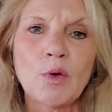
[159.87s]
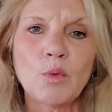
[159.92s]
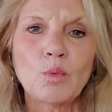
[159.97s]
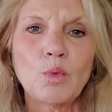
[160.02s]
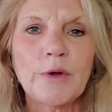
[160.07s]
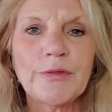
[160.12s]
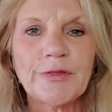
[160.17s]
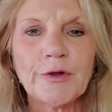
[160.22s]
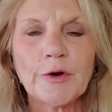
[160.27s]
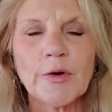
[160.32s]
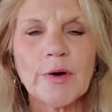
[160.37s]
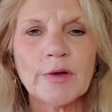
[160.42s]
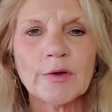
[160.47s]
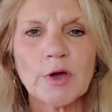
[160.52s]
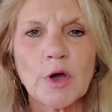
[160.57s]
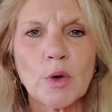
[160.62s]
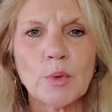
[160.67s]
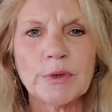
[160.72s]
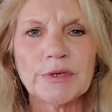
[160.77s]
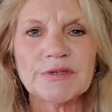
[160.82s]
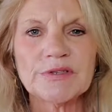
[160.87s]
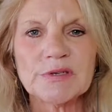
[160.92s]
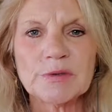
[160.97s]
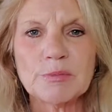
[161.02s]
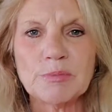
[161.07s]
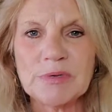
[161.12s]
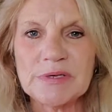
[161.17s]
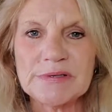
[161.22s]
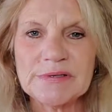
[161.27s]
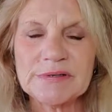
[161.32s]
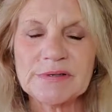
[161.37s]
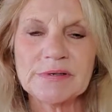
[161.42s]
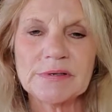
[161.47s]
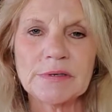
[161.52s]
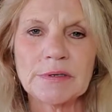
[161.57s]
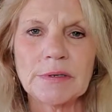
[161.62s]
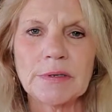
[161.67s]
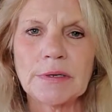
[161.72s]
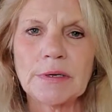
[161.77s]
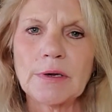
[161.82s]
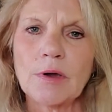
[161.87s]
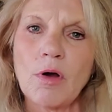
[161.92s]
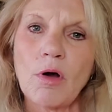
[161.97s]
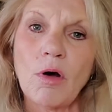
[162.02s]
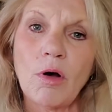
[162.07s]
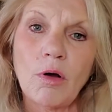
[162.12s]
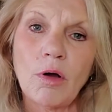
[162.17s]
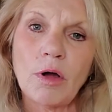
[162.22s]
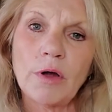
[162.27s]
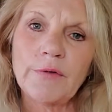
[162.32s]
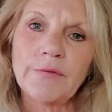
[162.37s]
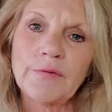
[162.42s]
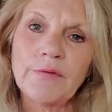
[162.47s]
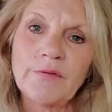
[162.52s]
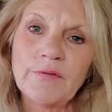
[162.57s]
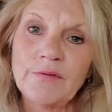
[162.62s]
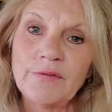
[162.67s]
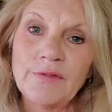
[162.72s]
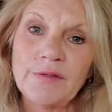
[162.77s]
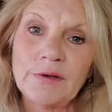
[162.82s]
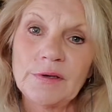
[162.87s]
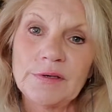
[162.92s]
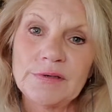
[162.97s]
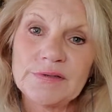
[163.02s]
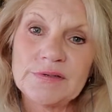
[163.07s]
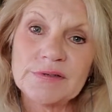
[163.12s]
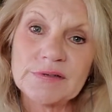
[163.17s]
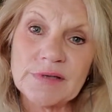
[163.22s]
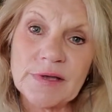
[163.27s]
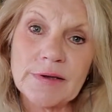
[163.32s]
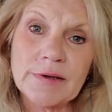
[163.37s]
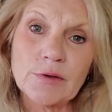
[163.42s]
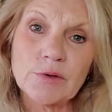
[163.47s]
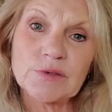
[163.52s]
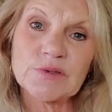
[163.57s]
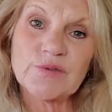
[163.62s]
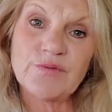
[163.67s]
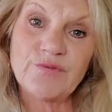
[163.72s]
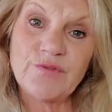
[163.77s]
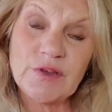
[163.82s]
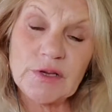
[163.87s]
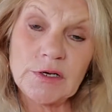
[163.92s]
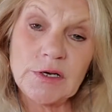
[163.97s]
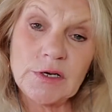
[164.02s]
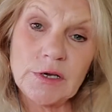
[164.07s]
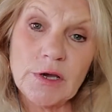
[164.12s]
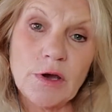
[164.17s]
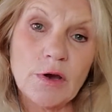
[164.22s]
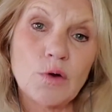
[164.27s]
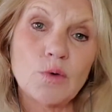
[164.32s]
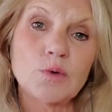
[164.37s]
what they're going to be seeing on the sales video,